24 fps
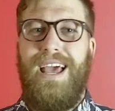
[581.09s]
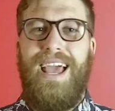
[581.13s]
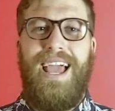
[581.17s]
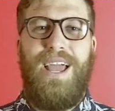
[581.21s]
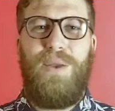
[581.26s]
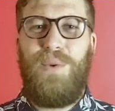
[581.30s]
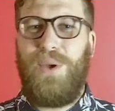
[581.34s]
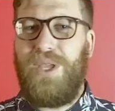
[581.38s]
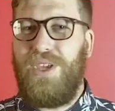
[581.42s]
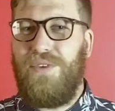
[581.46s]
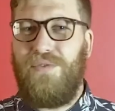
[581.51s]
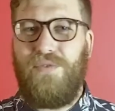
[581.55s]
And
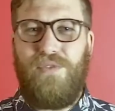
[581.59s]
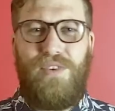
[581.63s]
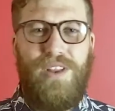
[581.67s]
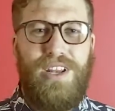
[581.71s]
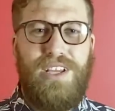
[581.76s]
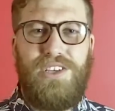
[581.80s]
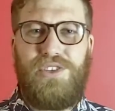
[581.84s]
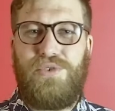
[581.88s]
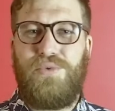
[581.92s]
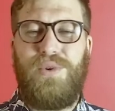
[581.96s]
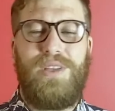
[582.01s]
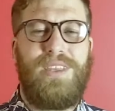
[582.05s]
when you're
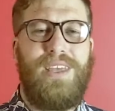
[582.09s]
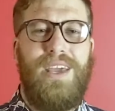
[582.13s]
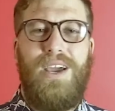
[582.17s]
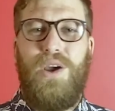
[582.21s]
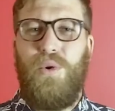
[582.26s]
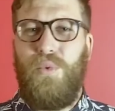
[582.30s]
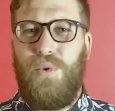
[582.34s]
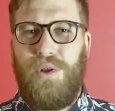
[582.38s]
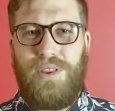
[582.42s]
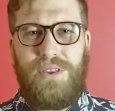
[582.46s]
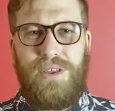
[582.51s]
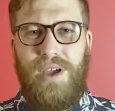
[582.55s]
finished with,
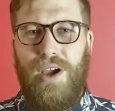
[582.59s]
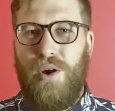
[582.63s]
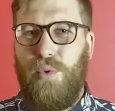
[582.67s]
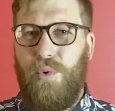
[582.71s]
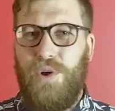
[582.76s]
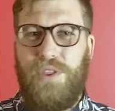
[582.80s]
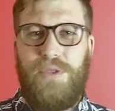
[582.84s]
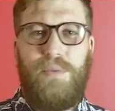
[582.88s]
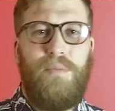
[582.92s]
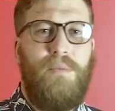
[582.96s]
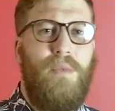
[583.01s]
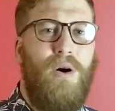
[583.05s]
with,
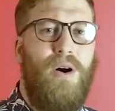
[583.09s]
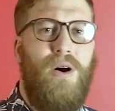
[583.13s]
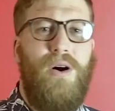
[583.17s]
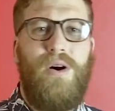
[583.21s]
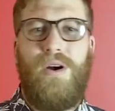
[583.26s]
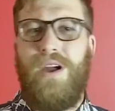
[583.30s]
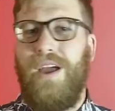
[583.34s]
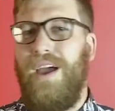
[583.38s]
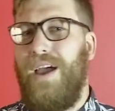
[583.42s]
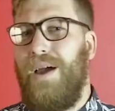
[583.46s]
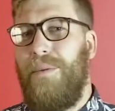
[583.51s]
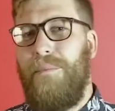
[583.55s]
with
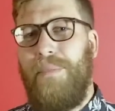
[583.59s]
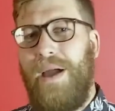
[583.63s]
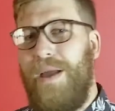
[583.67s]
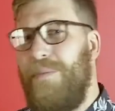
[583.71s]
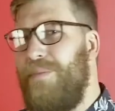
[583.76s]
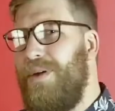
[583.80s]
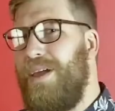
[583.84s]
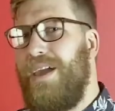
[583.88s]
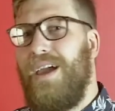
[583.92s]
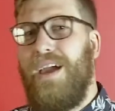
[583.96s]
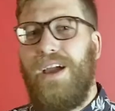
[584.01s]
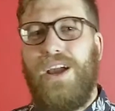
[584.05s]
Mark,
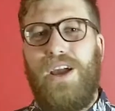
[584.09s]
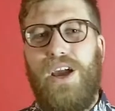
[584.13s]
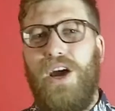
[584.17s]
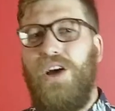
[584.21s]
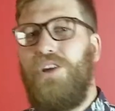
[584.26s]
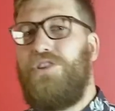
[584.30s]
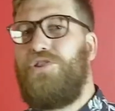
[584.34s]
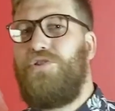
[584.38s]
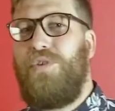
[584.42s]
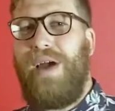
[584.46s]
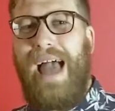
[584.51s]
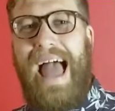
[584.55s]
maybe go
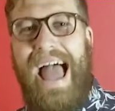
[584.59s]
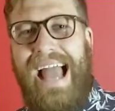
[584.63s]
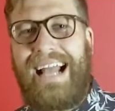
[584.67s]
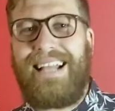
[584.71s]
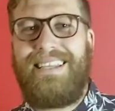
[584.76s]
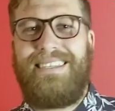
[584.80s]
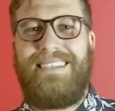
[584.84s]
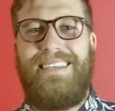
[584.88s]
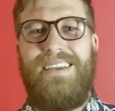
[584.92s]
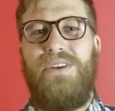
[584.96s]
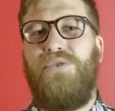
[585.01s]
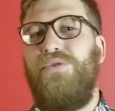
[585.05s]
to
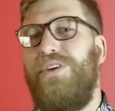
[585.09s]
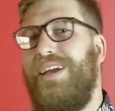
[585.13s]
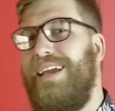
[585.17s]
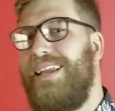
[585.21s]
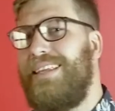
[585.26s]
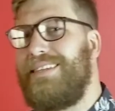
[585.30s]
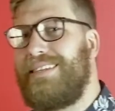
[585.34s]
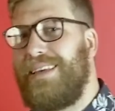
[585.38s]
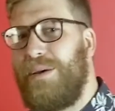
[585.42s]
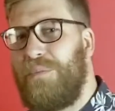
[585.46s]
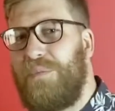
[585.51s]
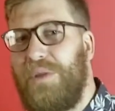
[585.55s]
Acts and read
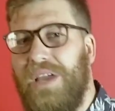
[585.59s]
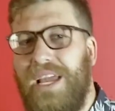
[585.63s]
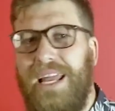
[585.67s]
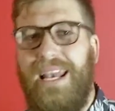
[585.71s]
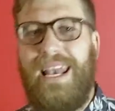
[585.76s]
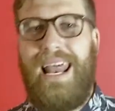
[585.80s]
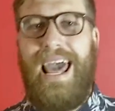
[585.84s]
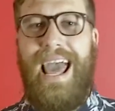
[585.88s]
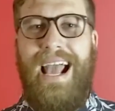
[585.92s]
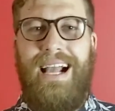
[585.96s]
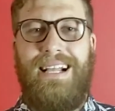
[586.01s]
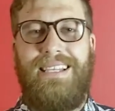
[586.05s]
something in
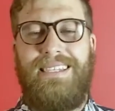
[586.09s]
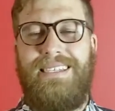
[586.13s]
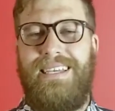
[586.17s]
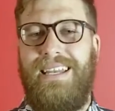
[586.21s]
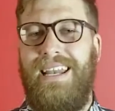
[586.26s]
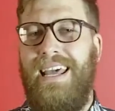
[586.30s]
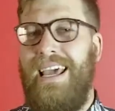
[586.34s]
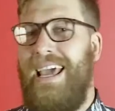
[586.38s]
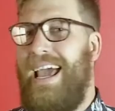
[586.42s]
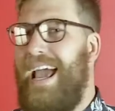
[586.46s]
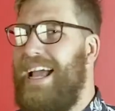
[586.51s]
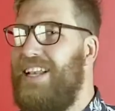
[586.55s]
Acts and,
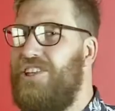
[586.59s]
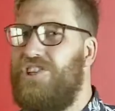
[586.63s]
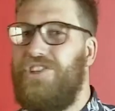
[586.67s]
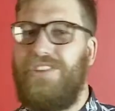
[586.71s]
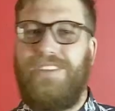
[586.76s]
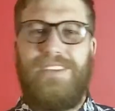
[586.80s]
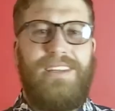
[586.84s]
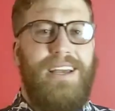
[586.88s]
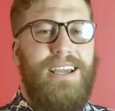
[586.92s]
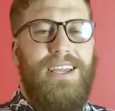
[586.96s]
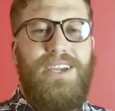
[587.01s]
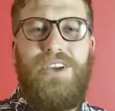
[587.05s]
and
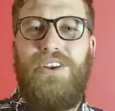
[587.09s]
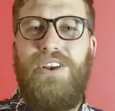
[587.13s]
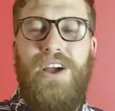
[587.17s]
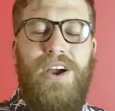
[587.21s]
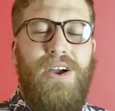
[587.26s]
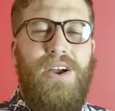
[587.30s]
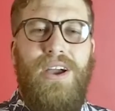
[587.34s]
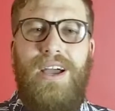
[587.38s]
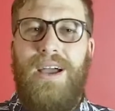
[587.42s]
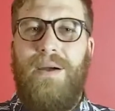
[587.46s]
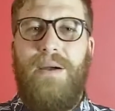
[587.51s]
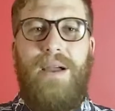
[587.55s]
just, you
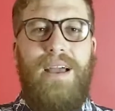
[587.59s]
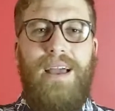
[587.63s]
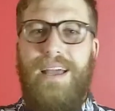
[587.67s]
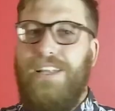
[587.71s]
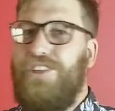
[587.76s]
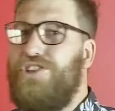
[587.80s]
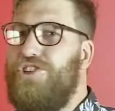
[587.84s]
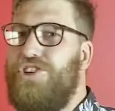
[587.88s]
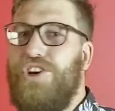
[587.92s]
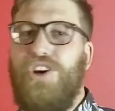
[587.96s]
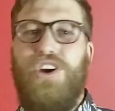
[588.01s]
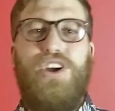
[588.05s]
know, a
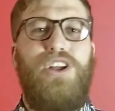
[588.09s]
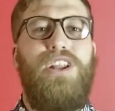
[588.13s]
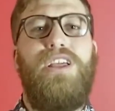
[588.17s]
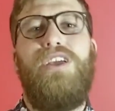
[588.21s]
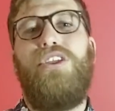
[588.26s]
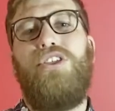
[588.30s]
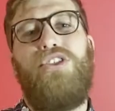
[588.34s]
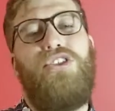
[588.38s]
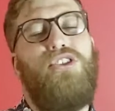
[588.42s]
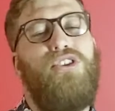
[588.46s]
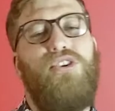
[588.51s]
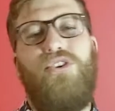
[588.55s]
journey
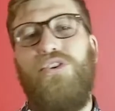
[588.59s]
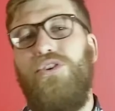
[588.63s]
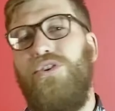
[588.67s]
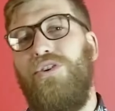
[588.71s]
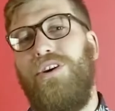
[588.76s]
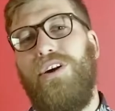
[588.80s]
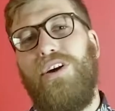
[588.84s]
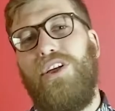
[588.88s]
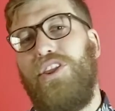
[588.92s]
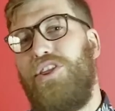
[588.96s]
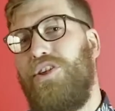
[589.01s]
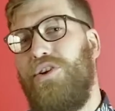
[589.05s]
through
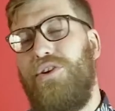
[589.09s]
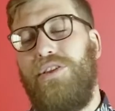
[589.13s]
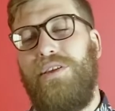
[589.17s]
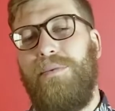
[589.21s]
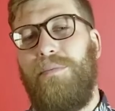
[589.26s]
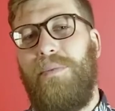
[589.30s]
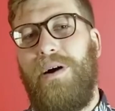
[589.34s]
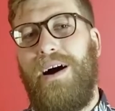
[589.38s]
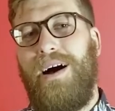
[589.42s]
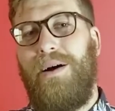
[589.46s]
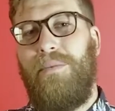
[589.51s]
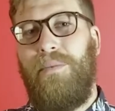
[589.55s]
through the
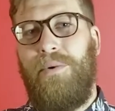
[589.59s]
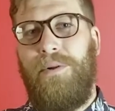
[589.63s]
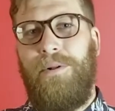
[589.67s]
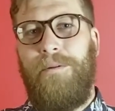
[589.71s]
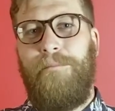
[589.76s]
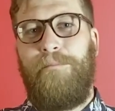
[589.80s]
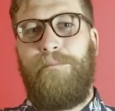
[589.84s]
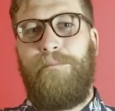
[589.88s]
Bible